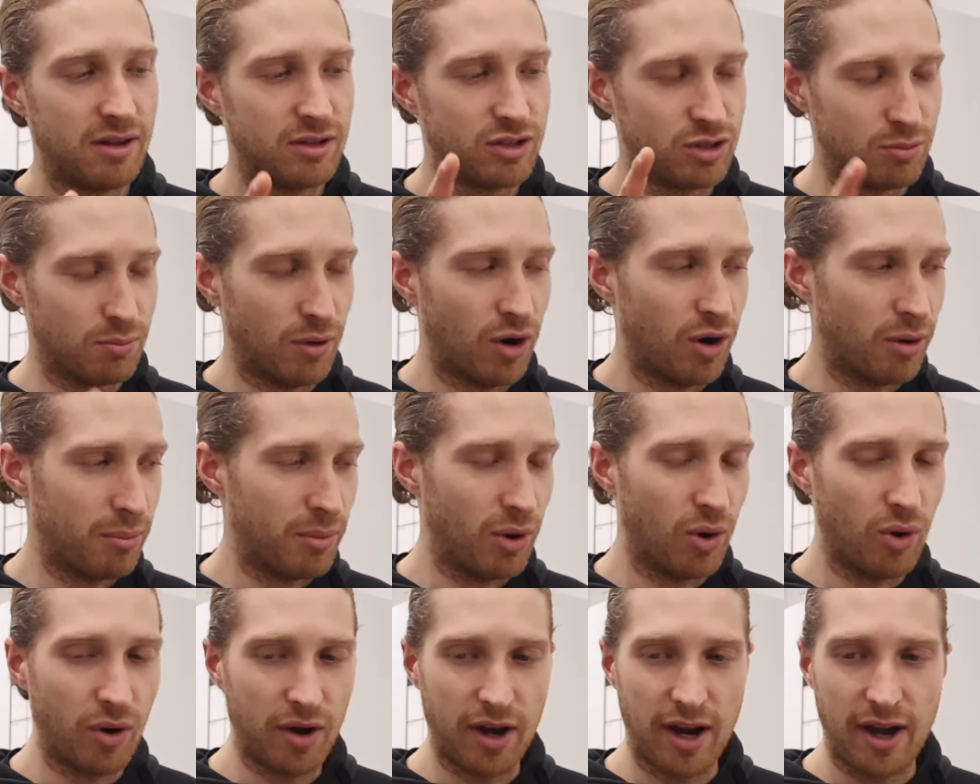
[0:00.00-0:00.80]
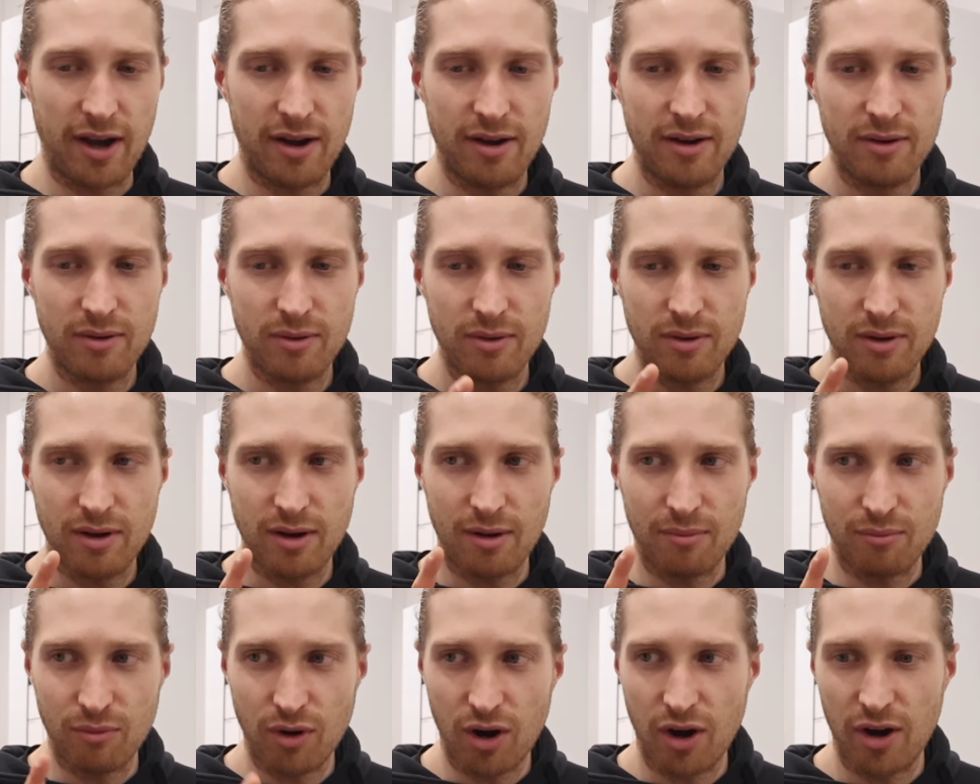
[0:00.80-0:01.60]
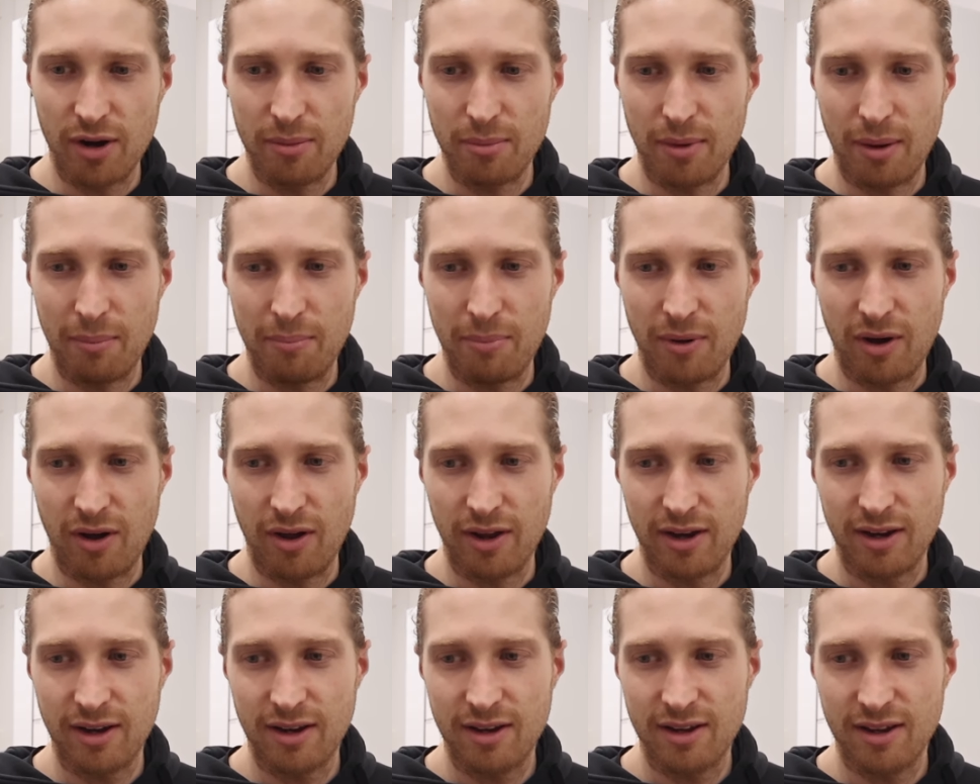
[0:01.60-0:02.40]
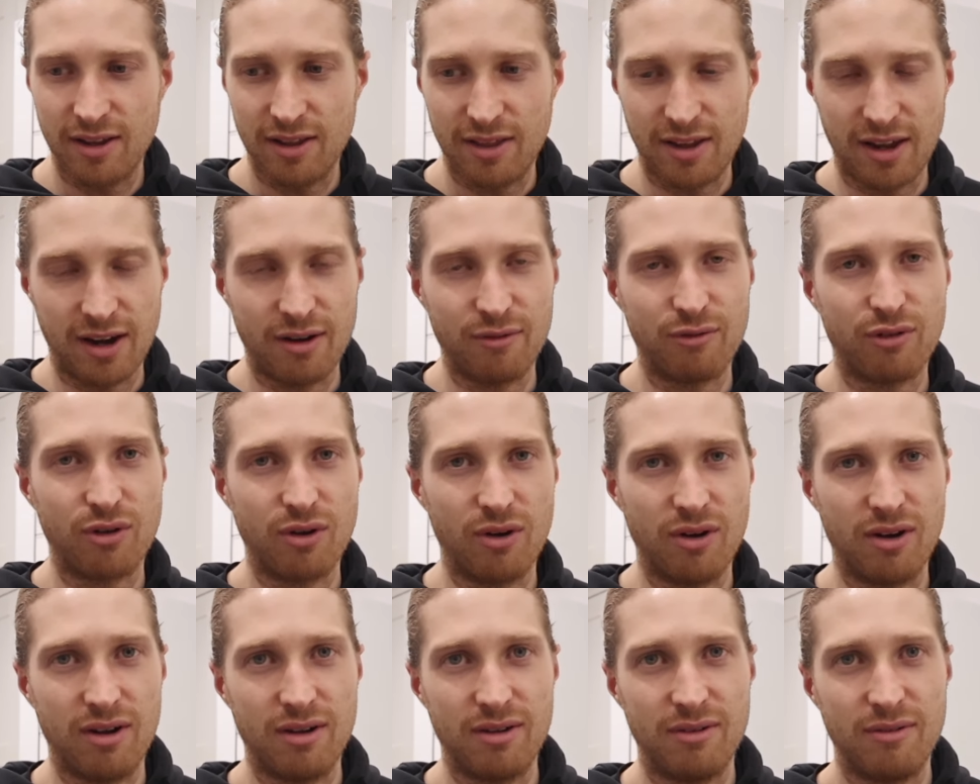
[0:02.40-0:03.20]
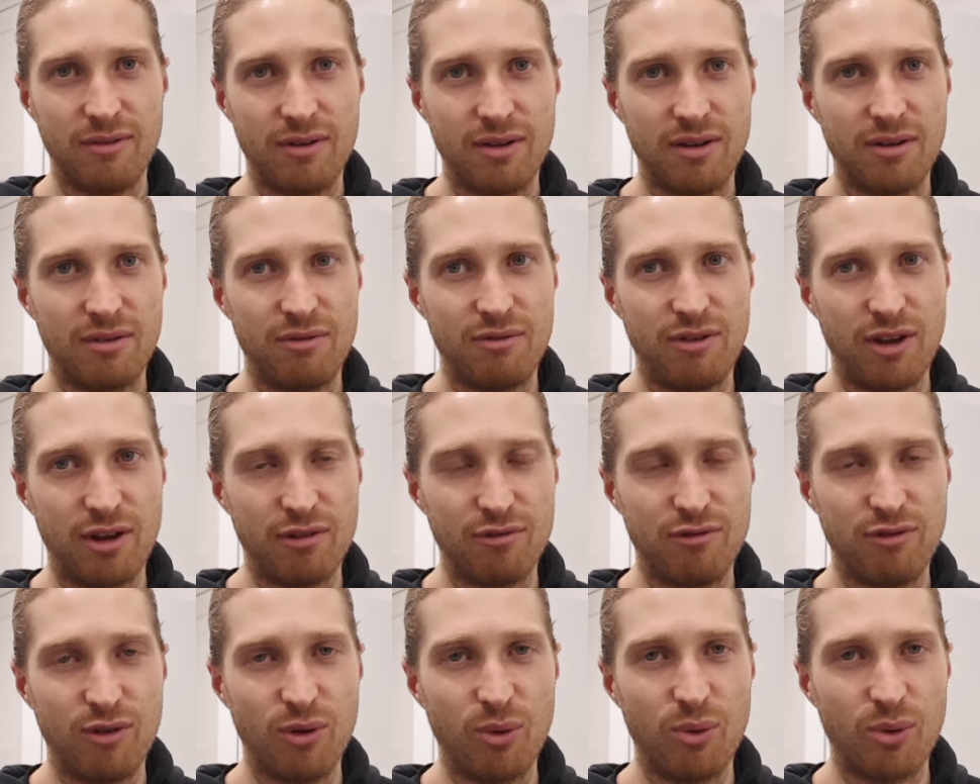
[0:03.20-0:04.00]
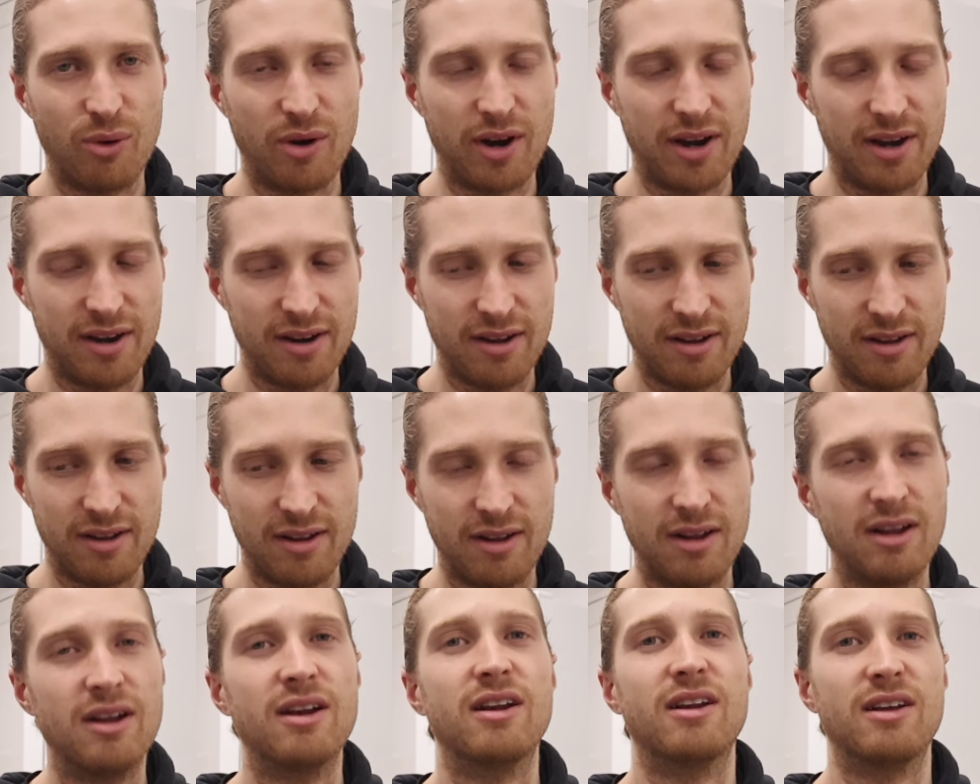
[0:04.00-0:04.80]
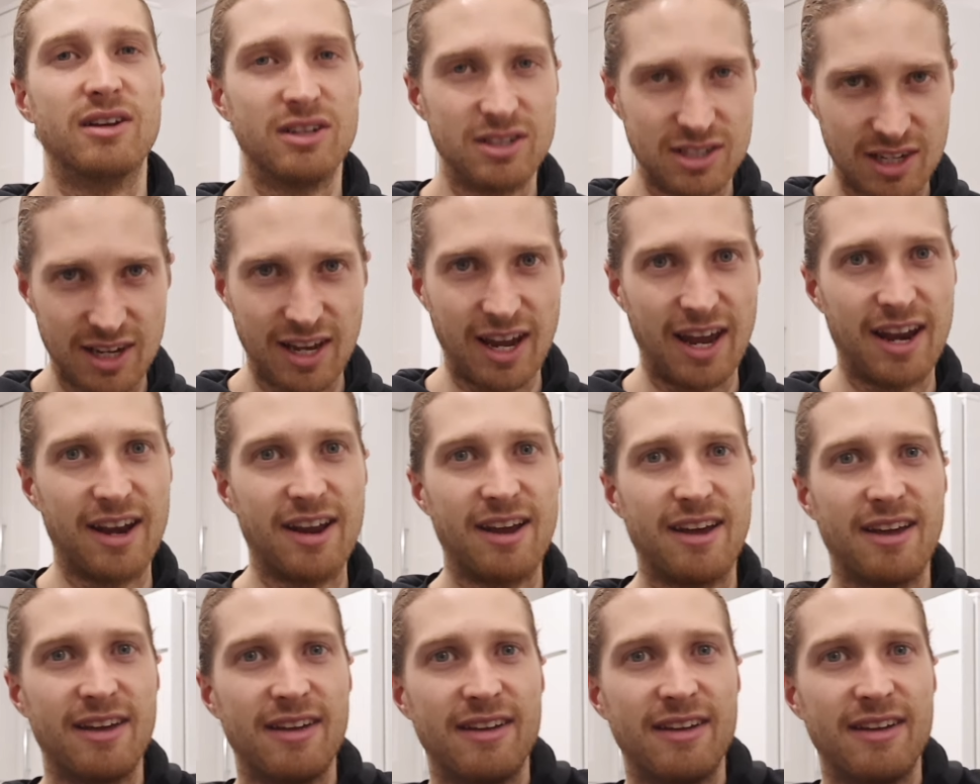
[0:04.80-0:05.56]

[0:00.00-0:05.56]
Tomorrow morning, I'm riding my bike and then I've got to fit flooring. Let's get it.